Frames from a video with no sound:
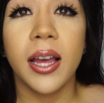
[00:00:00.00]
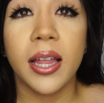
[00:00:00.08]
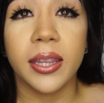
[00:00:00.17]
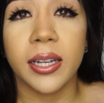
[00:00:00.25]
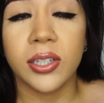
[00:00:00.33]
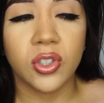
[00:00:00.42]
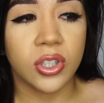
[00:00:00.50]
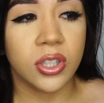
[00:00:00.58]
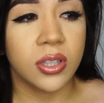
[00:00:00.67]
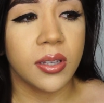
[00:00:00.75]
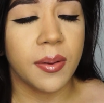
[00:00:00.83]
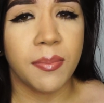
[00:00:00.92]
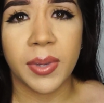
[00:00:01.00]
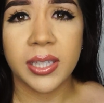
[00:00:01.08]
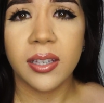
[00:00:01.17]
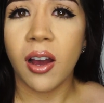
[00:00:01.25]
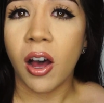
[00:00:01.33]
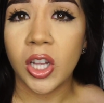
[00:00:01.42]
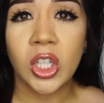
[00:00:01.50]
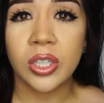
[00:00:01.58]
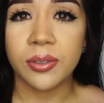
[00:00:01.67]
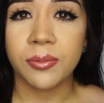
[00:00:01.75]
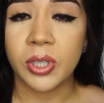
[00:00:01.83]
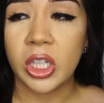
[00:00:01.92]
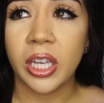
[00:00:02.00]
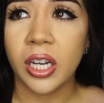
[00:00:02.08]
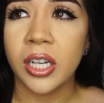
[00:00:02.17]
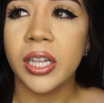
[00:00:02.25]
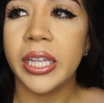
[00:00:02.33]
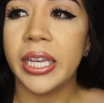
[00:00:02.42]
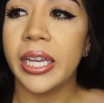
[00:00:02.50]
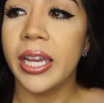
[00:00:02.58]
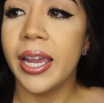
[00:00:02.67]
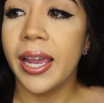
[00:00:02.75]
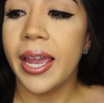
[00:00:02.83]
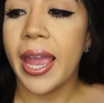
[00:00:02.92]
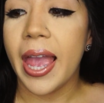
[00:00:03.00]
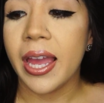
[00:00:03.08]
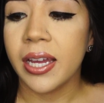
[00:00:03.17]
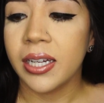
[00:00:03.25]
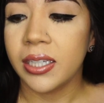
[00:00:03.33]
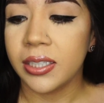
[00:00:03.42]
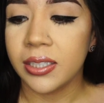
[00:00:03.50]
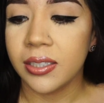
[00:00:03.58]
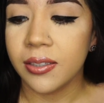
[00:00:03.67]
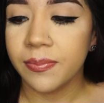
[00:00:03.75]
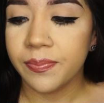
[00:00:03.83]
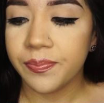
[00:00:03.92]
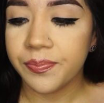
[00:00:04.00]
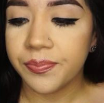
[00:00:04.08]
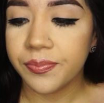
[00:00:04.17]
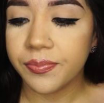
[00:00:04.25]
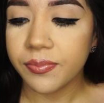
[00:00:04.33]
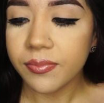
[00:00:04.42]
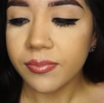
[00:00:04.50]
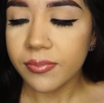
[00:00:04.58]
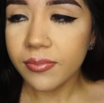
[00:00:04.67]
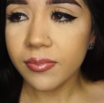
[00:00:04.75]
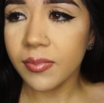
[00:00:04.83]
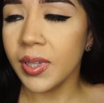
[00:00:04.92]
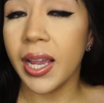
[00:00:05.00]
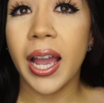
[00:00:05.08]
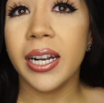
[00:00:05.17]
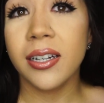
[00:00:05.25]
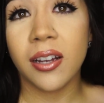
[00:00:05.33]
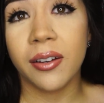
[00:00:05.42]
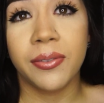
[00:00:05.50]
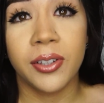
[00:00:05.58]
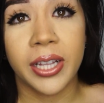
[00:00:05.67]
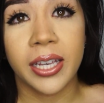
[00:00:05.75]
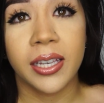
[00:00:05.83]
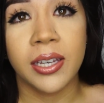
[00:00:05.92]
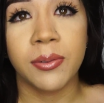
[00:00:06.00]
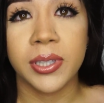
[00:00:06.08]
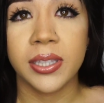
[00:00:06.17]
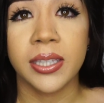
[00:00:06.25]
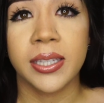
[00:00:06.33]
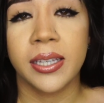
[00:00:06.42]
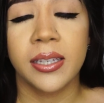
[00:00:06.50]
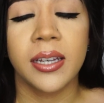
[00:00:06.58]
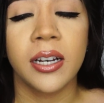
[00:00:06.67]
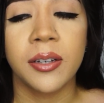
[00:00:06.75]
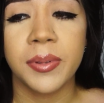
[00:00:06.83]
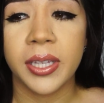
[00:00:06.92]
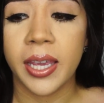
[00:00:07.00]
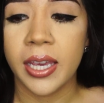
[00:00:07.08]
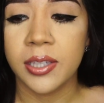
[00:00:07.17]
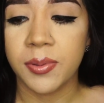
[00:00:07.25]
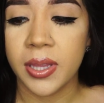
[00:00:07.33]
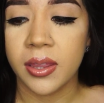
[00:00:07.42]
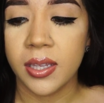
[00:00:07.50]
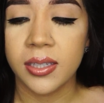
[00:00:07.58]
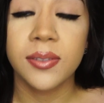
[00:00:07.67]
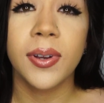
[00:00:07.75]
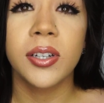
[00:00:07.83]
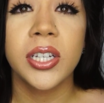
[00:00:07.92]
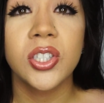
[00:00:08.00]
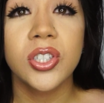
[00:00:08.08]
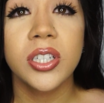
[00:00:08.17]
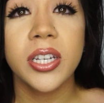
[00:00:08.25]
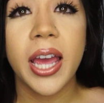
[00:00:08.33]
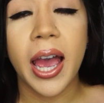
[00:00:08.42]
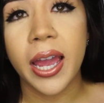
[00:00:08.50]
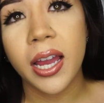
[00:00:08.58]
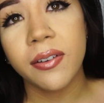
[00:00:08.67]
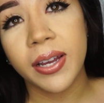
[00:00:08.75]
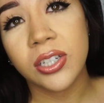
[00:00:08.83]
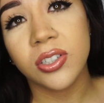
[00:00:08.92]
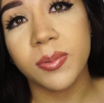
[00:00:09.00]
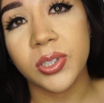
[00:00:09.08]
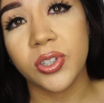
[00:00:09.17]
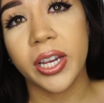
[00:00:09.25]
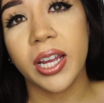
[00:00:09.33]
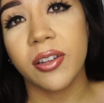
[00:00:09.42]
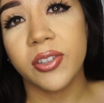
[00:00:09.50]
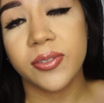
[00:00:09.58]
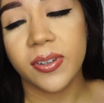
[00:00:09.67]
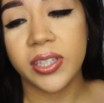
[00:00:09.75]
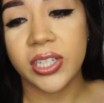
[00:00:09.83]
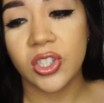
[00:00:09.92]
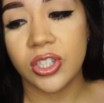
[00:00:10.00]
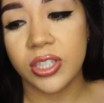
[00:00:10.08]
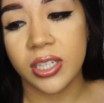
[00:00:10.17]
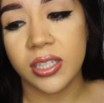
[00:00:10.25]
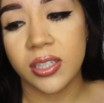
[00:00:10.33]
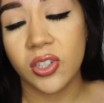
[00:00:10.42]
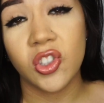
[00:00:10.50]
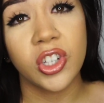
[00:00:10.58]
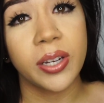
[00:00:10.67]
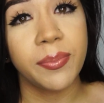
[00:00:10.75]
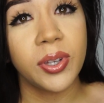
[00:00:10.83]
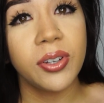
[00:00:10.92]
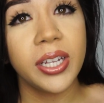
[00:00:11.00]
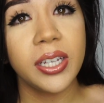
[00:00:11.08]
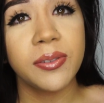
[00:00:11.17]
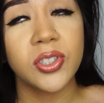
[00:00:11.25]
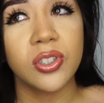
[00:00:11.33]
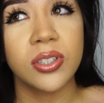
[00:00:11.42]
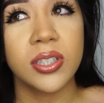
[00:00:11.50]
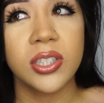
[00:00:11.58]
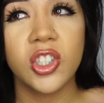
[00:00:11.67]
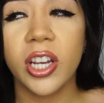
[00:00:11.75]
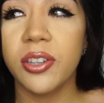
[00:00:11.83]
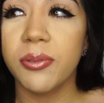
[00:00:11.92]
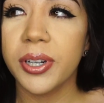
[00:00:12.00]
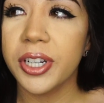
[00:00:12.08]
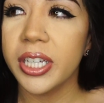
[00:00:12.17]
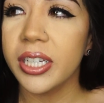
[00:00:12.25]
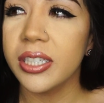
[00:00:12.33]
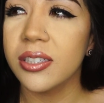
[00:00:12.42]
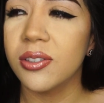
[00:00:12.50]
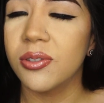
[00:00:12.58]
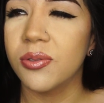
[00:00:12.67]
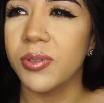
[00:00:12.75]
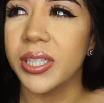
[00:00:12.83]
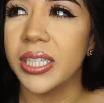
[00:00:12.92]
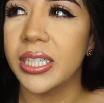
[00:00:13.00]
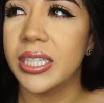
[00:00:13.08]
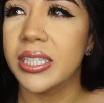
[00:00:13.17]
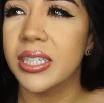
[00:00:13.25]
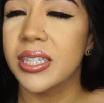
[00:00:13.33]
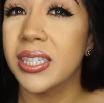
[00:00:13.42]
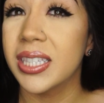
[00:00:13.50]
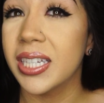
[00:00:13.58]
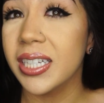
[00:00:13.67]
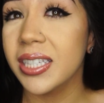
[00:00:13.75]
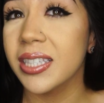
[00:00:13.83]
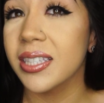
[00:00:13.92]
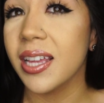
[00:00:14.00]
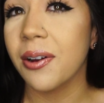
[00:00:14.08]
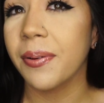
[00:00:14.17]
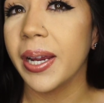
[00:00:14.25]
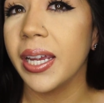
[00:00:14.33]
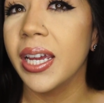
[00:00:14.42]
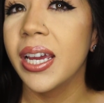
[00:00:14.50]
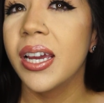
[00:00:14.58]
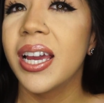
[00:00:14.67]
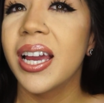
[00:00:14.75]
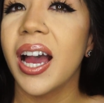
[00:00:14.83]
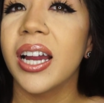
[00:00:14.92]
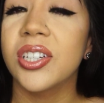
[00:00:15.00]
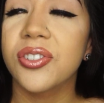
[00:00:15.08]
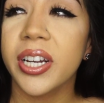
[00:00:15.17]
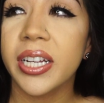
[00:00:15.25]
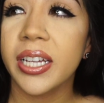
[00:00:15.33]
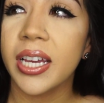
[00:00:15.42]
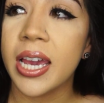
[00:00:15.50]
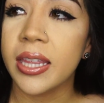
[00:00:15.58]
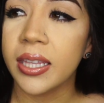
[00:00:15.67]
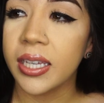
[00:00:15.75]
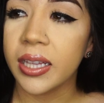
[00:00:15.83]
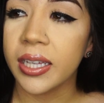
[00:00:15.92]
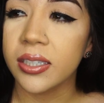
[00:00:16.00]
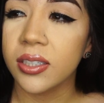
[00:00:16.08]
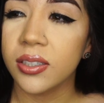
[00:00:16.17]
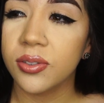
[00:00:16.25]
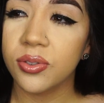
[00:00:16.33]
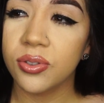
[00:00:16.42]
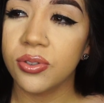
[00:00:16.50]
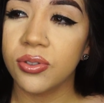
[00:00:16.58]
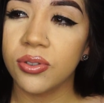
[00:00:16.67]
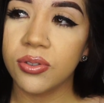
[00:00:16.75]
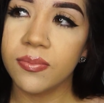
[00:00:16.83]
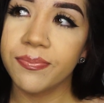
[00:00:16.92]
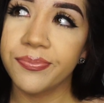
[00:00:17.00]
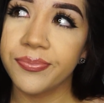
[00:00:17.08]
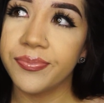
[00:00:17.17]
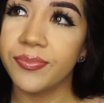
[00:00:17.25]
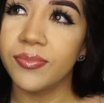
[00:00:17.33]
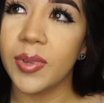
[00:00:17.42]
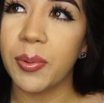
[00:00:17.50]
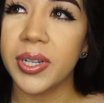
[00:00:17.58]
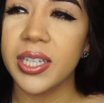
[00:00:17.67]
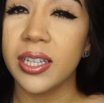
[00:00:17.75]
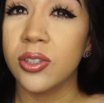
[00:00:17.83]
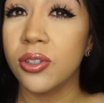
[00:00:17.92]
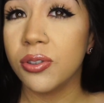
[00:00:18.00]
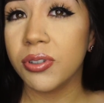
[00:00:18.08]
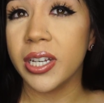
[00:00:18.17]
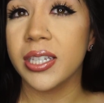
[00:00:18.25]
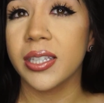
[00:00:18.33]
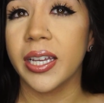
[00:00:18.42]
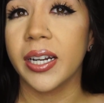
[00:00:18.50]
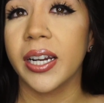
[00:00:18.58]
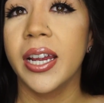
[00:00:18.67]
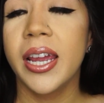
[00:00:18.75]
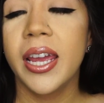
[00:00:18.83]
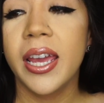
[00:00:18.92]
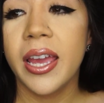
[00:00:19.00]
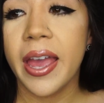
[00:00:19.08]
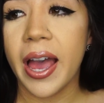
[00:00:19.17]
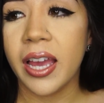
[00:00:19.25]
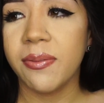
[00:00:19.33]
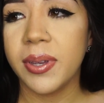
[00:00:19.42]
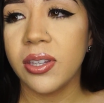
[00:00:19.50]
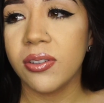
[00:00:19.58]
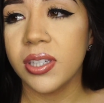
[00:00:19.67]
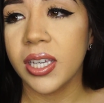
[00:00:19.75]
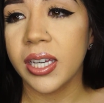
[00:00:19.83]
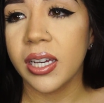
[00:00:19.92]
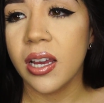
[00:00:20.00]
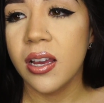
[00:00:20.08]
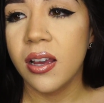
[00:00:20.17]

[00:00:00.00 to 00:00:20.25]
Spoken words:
that it just makes it all look really ugly. And I did not feel like it was this in the case with this foundation. I have actually been trying out this foundation since Gen Beauty, which is January 26, is that right? I tried it, I think, like, I want to say like 2-3 days later. I've been using it